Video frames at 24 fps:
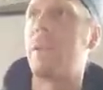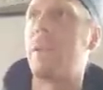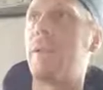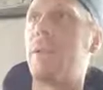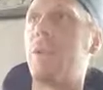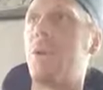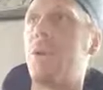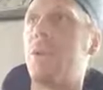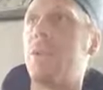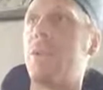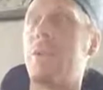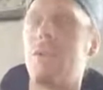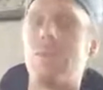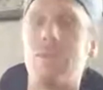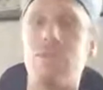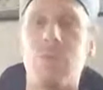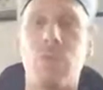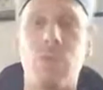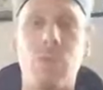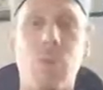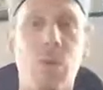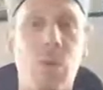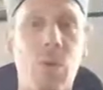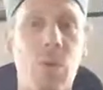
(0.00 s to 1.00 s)
they don't
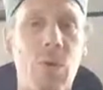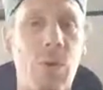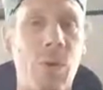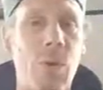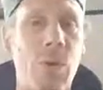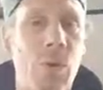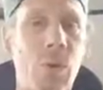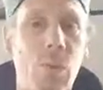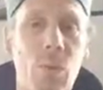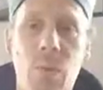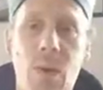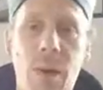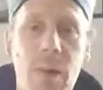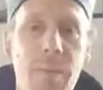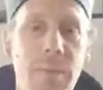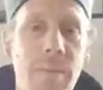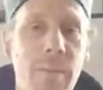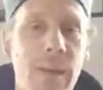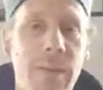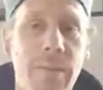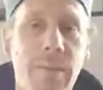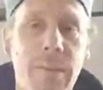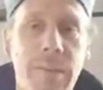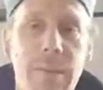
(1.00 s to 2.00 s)
even know one
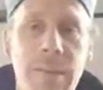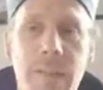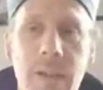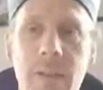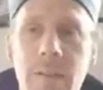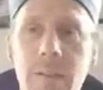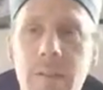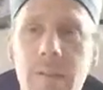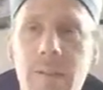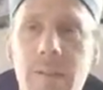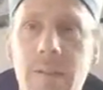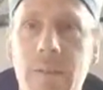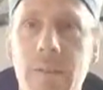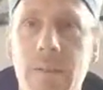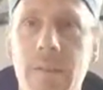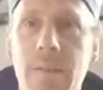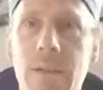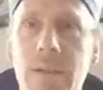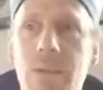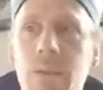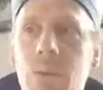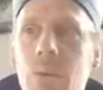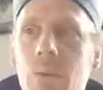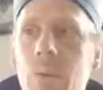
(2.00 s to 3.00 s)
basic sentence.
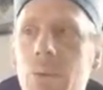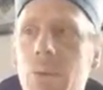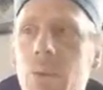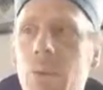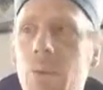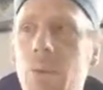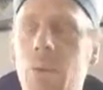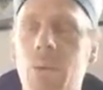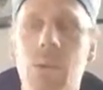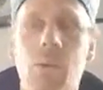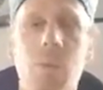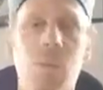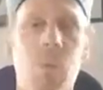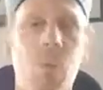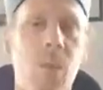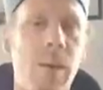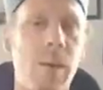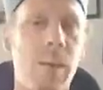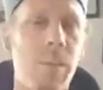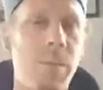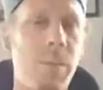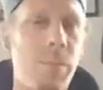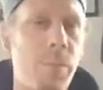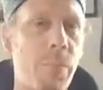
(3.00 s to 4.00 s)
They don't know
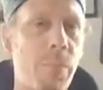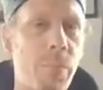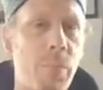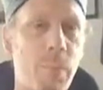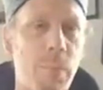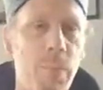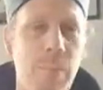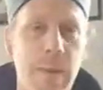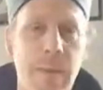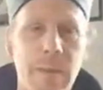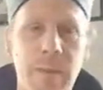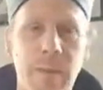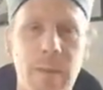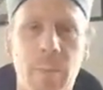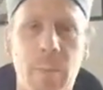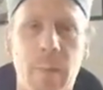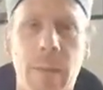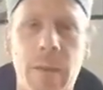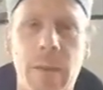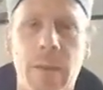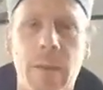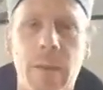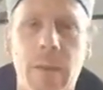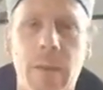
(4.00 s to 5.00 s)
one basic
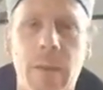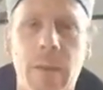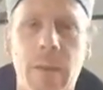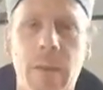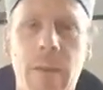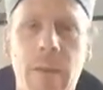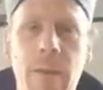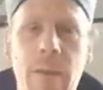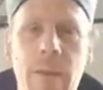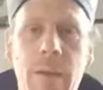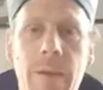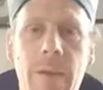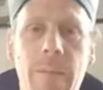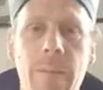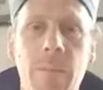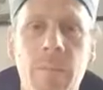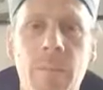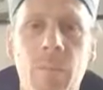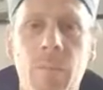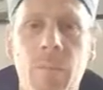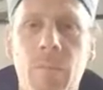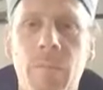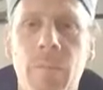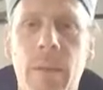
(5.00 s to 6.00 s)
practice.
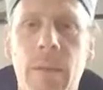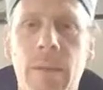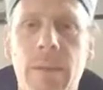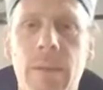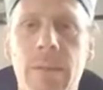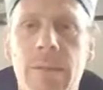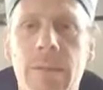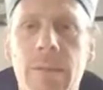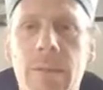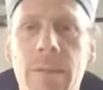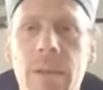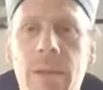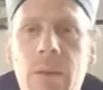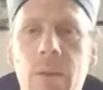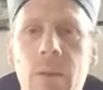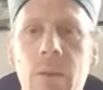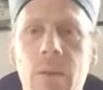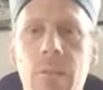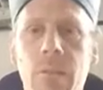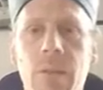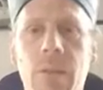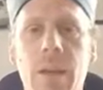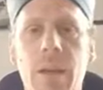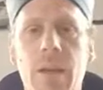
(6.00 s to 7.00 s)
But instead
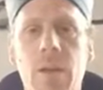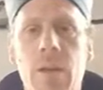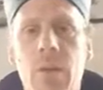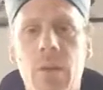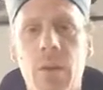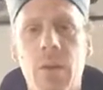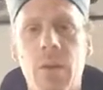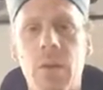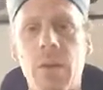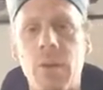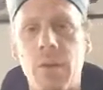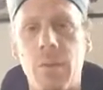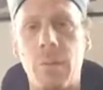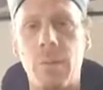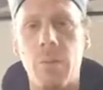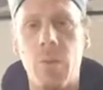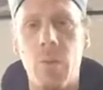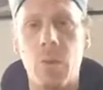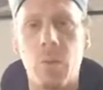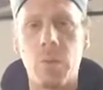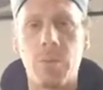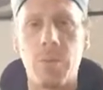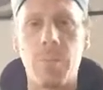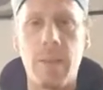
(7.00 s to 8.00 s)
of they learn the
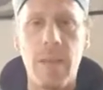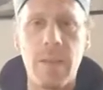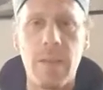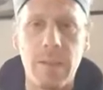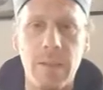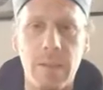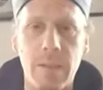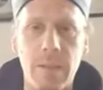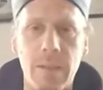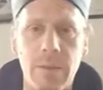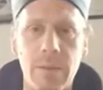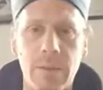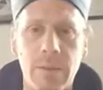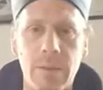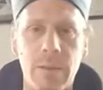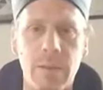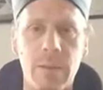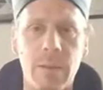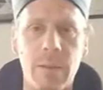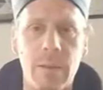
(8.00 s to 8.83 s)
most basics,